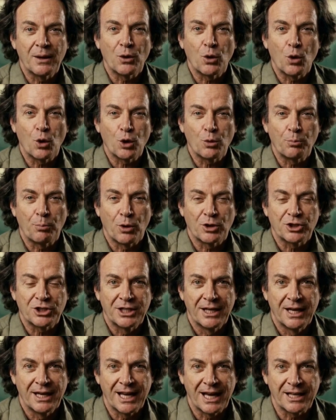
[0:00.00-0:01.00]
all
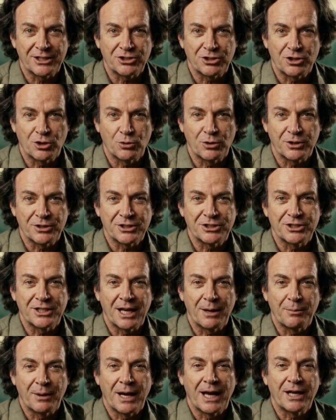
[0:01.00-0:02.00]
pushing against you with the
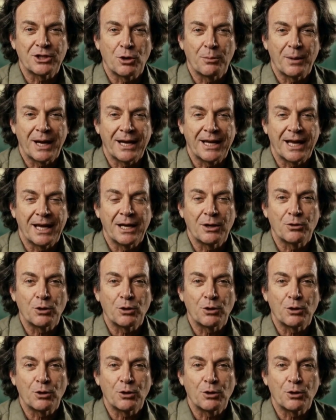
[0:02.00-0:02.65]
same electromagnetic